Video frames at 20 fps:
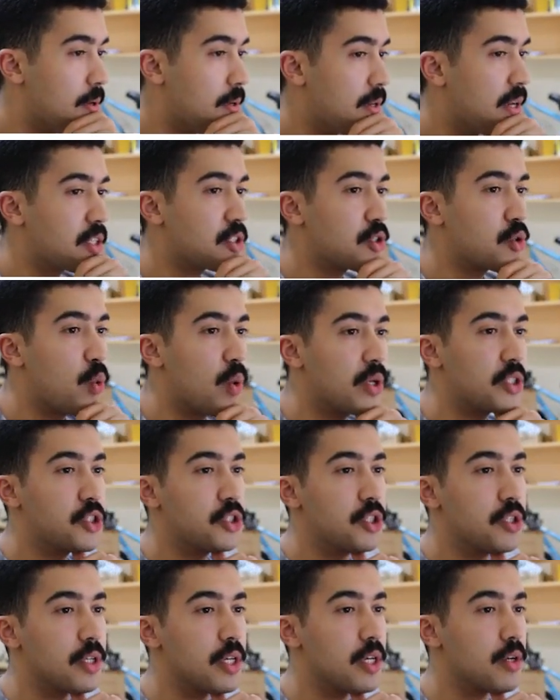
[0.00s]
Next
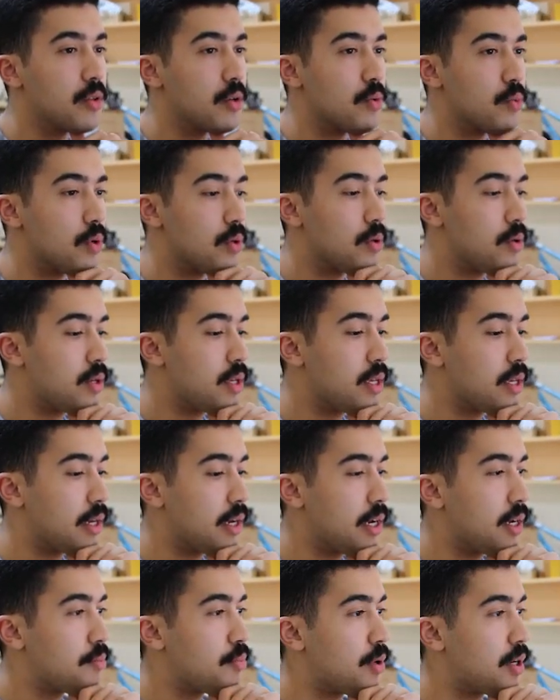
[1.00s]
question here that we're looking
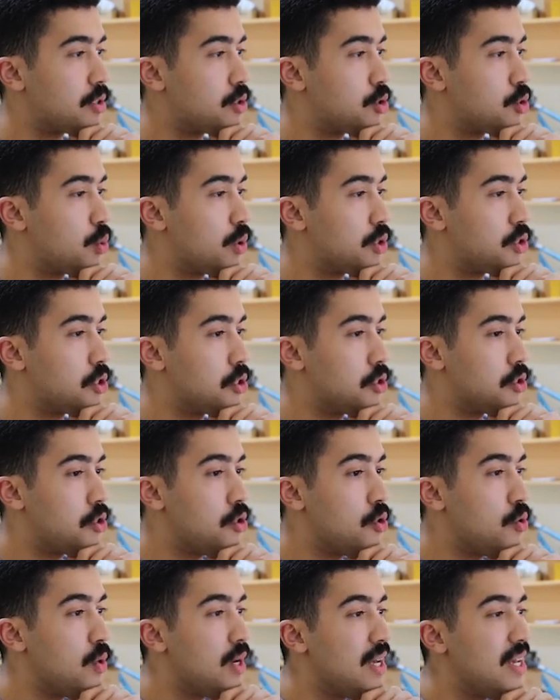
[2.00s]
at, practice question
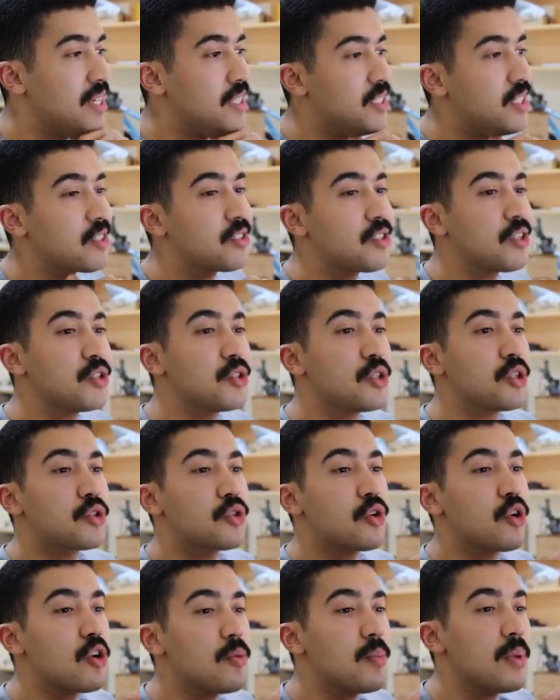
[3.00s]
2, says
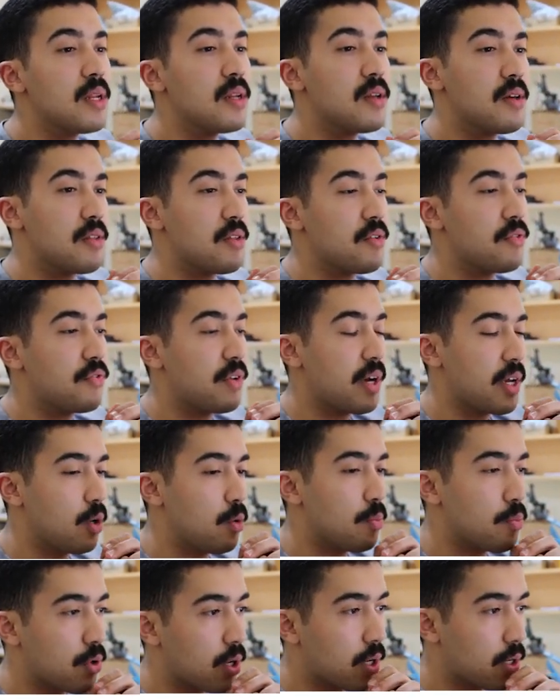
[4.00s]
determine the
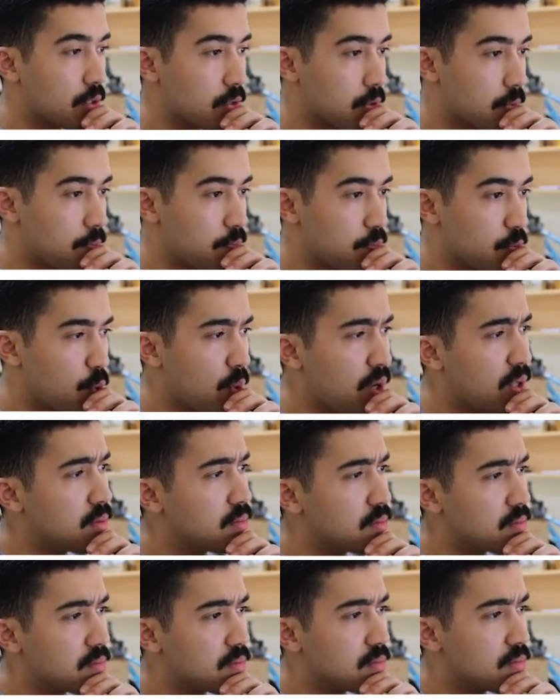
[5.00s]
final product.
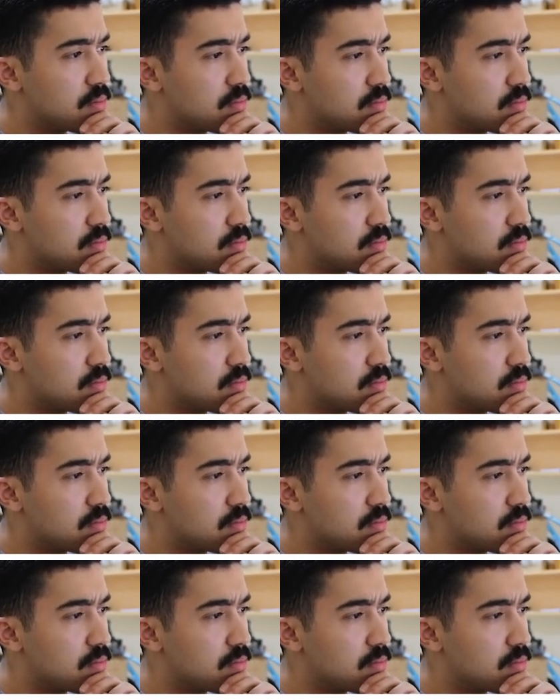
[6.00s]
Well,